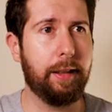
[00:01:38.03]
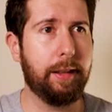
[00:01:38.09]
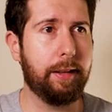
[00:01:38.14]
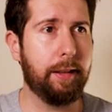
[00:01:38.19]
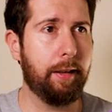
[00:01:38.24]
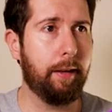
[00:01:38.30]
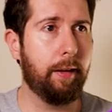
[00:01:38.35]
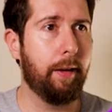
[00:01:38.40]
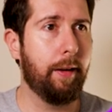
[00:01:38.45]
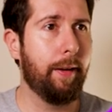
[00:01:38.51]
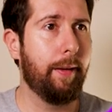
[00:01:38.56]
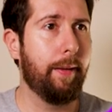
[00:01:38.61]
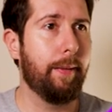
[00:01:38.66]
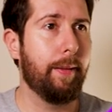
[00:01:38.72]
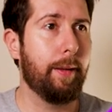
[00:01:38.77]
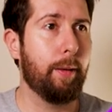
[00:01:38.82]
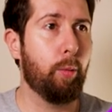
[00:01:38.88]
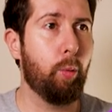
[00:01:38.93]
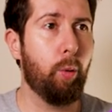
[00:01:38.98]
later.
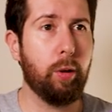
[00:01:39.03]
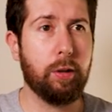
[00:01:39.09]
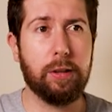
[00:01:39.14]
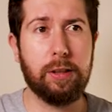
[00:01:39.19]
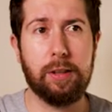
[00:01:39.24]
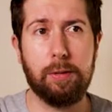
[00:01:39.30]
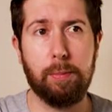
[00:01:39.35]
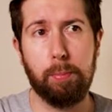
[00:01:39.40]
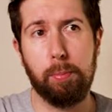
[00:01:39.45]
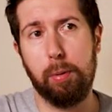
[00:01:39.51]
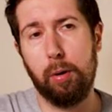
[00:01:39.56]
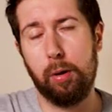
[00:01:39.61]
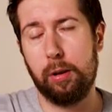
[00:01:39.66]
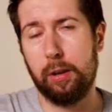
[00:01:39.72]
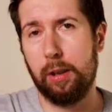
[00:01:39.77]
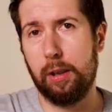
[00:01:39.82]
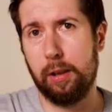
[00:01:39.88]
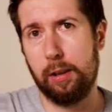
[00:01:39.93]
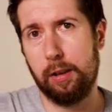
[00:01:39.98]
What is
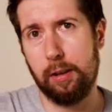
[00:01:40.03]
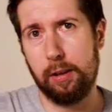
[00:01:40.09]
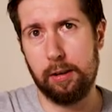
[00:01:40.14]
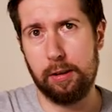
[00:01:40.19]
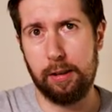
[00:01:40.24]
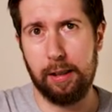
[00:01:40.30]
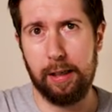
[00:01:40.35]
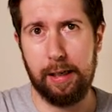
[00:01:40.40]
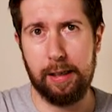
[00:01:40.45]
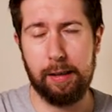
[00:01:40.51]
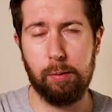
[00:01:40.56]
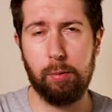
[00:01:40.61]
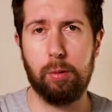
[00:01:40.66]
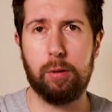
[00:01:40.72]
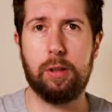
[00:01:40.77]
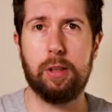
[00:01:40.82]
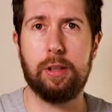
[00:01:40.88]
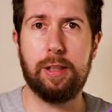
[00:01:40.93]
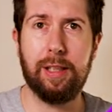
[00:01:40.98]
important in this slide,
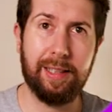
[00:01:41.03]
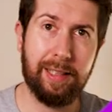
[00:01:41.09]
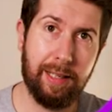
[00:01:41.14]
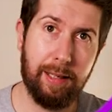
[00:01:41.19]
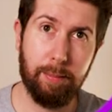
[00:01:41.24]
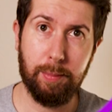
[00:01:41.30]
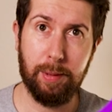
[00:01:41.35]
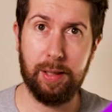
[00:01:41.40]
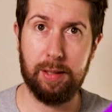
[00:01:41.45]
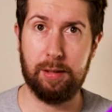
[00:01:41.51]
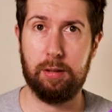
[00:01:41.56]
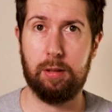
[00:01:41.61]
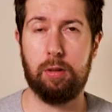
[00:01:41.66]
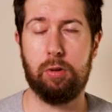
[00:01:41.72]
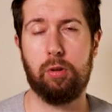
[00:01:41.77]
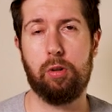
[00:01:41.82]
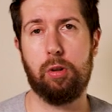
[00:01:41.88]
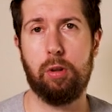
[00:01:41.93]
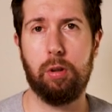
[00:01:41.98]
what is the key
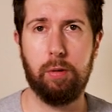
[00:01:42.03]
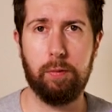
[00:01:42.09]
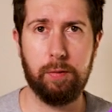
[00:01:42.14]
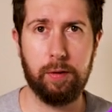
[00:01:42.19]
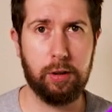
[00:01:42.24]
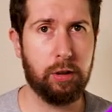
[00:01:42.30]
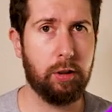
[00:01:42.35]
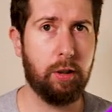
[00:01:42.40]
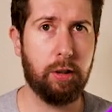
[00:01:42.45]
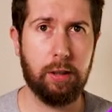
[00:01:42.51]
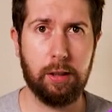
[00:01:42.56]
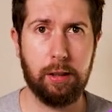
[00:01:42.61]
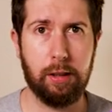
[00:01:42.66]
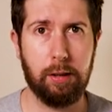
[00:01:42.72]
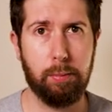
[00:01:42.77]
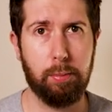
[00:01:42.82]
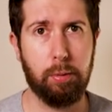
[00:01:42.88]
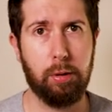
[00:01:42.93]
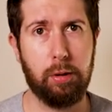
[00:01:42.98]
message of this earning
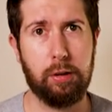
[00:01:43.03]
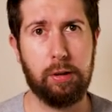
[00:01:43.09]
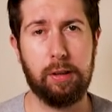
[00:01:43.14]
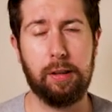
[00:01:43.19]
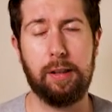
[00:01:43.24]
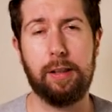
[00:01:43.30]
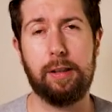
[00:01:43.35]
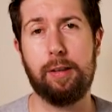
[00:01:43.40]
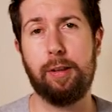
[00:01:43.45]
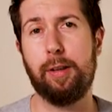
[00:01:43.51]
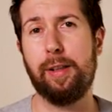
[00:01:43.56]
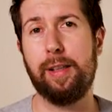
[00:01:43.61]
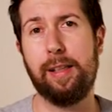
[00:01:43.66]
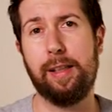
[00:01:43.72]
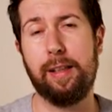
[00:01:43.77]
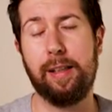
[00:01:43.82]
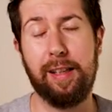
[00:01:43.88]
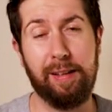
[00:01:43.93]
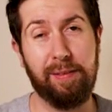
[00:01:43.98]
report that
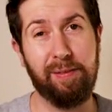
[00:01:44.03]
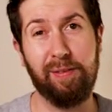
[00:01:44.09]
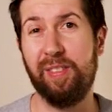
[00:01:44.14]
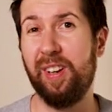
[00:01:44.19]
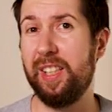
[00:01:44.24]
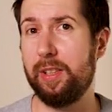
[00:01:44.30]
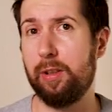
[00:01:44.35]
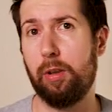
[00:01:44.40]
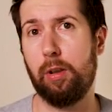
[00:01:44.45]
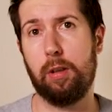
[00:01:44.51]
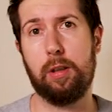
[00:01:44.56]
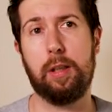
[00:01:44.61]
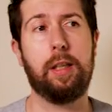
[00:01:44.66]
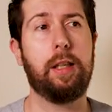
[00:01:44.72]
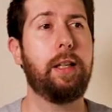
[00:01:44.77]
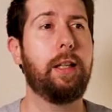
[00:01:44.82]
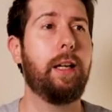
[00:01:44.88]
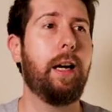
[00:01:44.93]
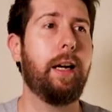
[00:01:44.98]
real, the investor
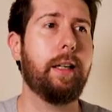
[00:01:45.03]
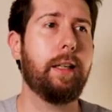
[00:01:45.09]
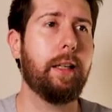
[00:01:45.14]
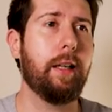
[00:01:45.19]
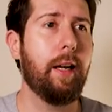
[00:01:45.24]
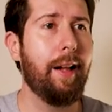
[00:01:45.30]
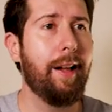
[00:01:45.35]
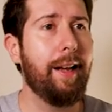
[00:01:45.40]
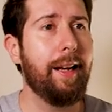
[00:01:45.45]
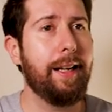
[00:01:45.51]
really like